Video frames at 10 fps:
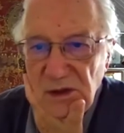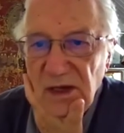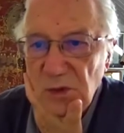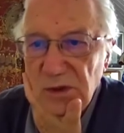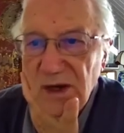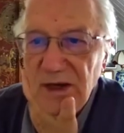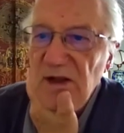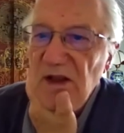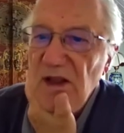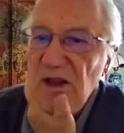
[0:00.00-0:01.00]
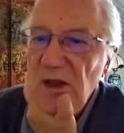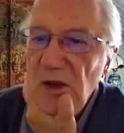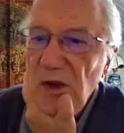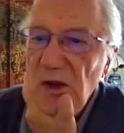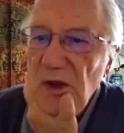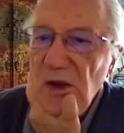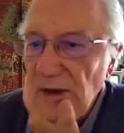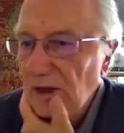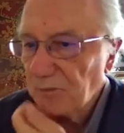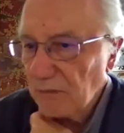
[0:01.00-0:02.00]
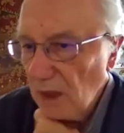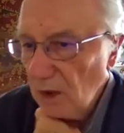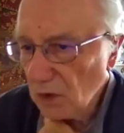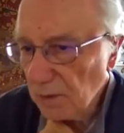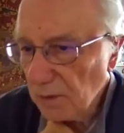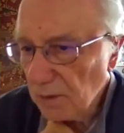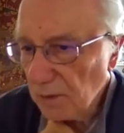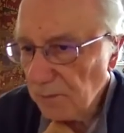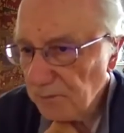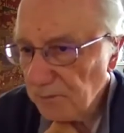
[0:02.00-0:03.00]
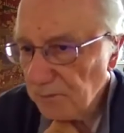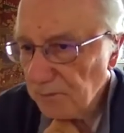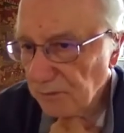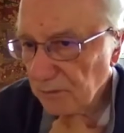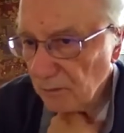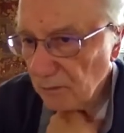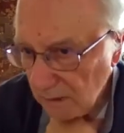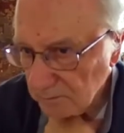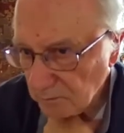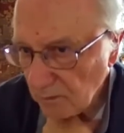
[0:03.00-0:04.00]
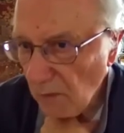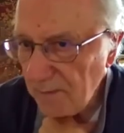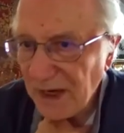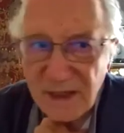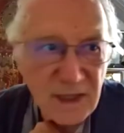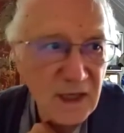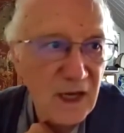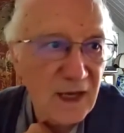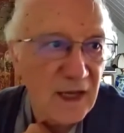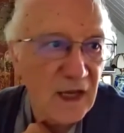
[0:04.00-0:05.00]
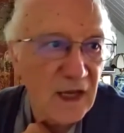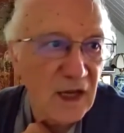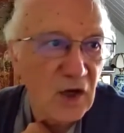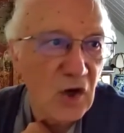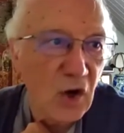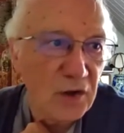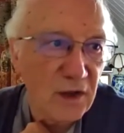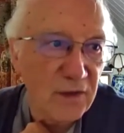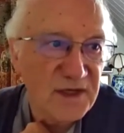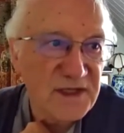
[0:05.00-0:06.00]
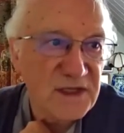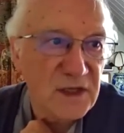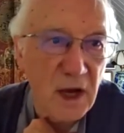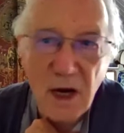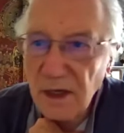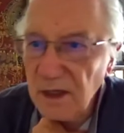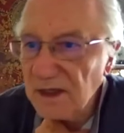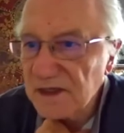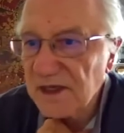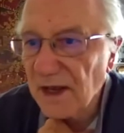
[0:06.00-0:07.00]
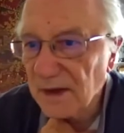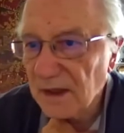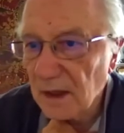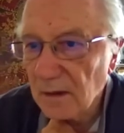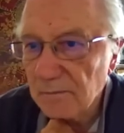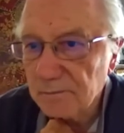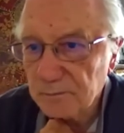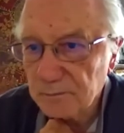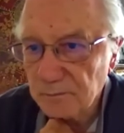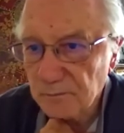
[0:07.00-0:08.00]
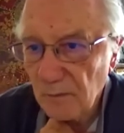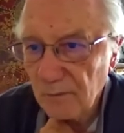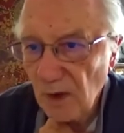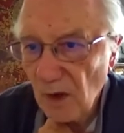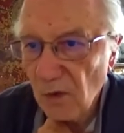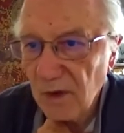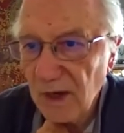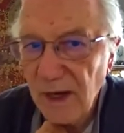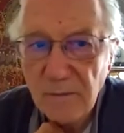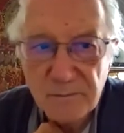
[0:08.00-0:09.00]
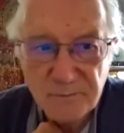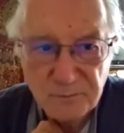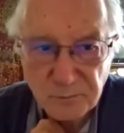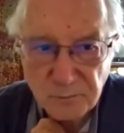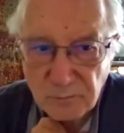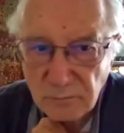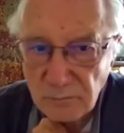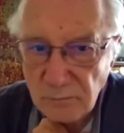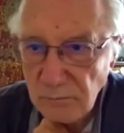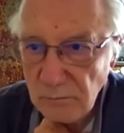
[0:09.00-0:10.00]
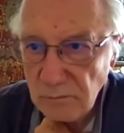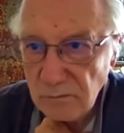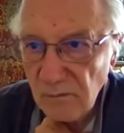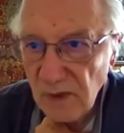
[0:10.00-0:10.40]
okay, this is what we are getting. Okay, look, we practically got the star in the center, okay.